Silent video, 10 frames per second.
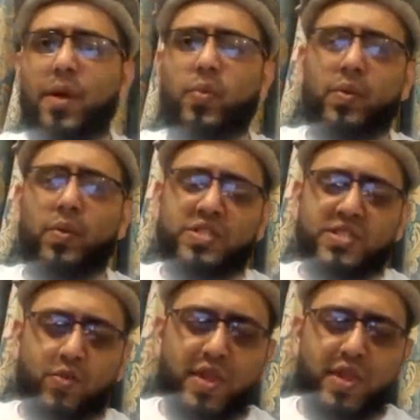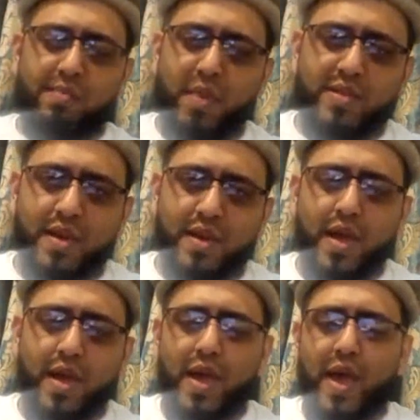But when we sit with a mother